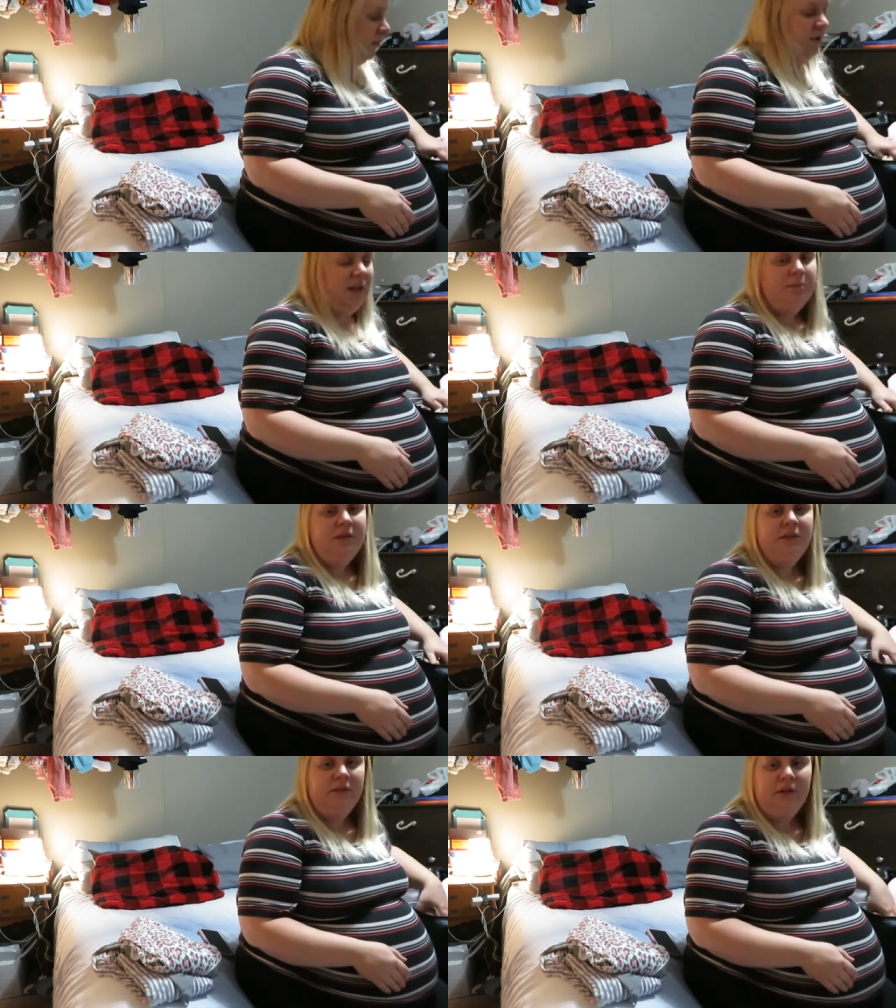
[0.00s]

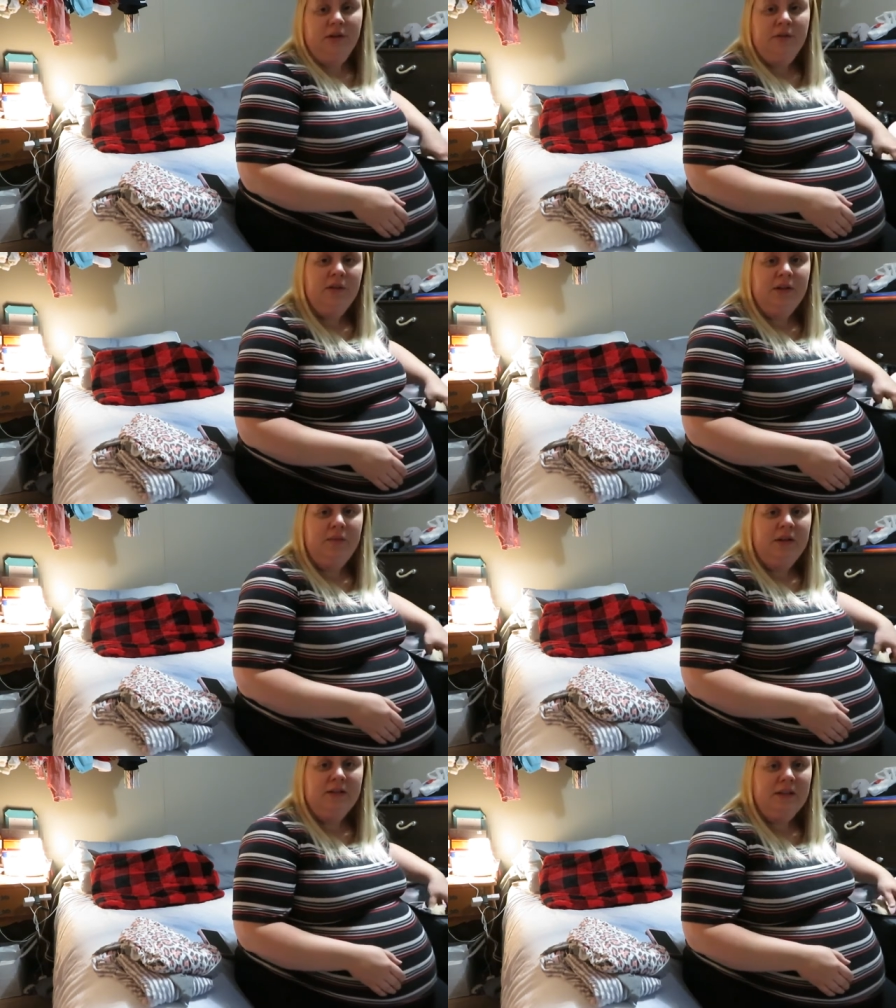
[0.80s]
presumptive COVID
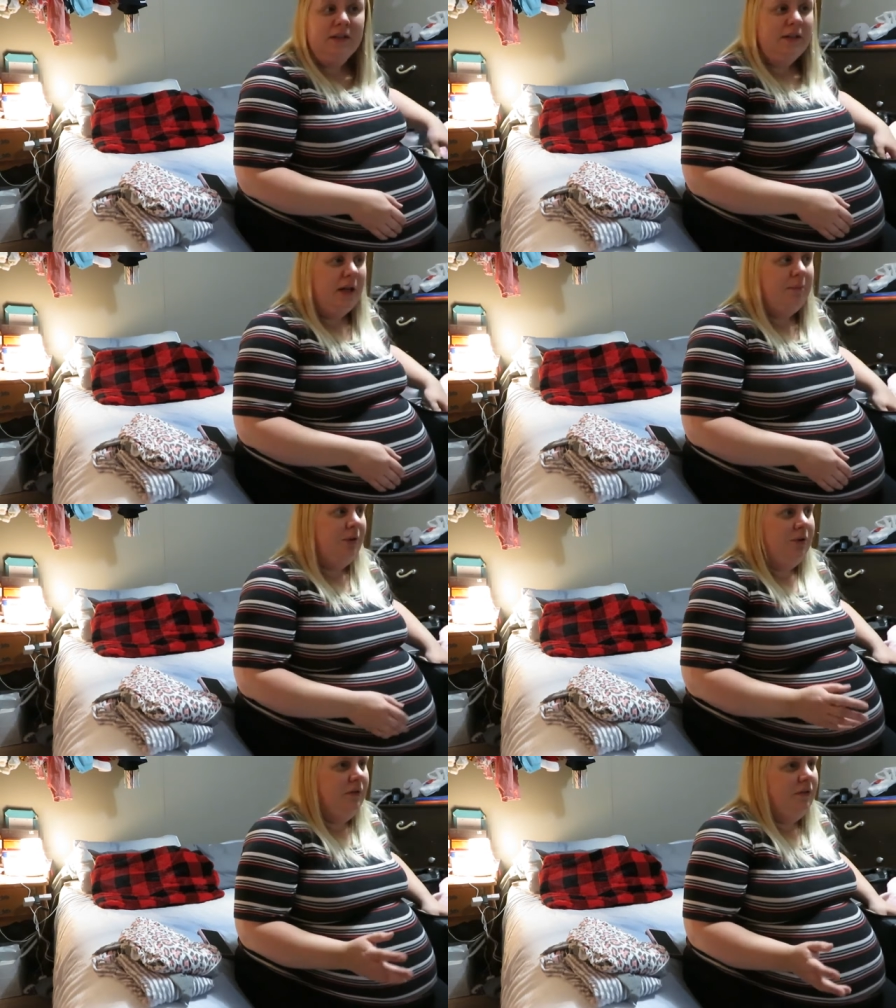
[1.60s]
because at the time
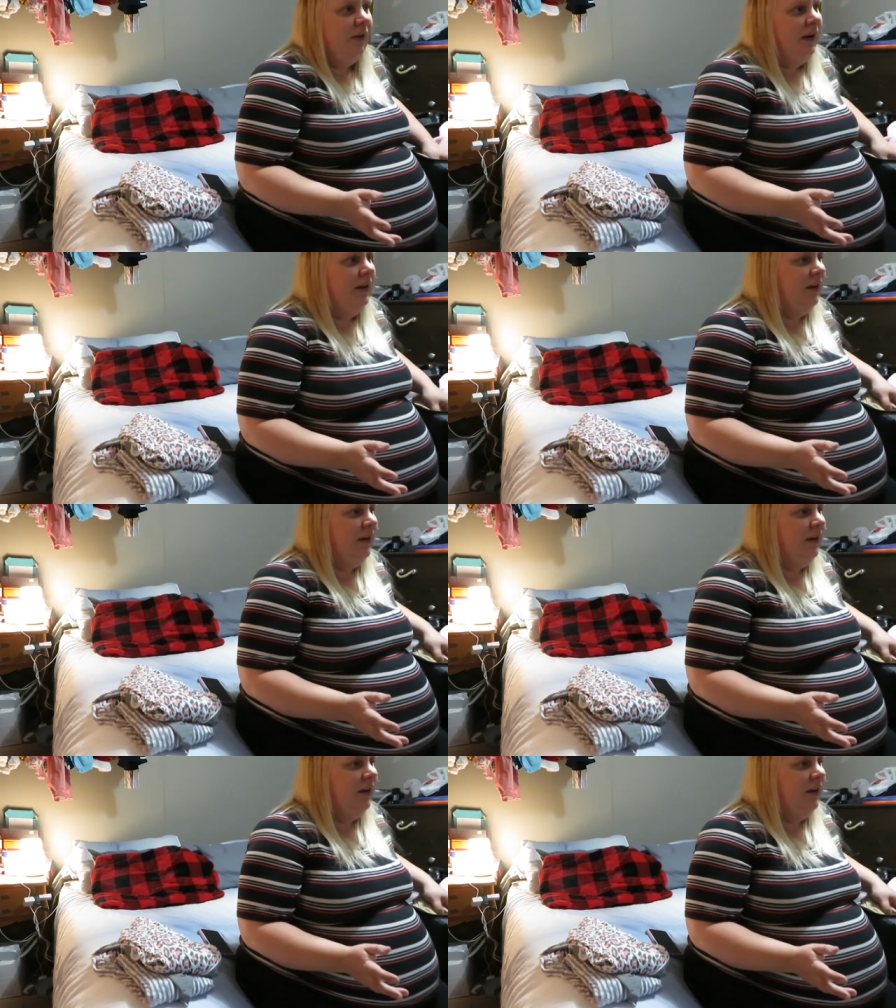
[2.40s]
you couldn't find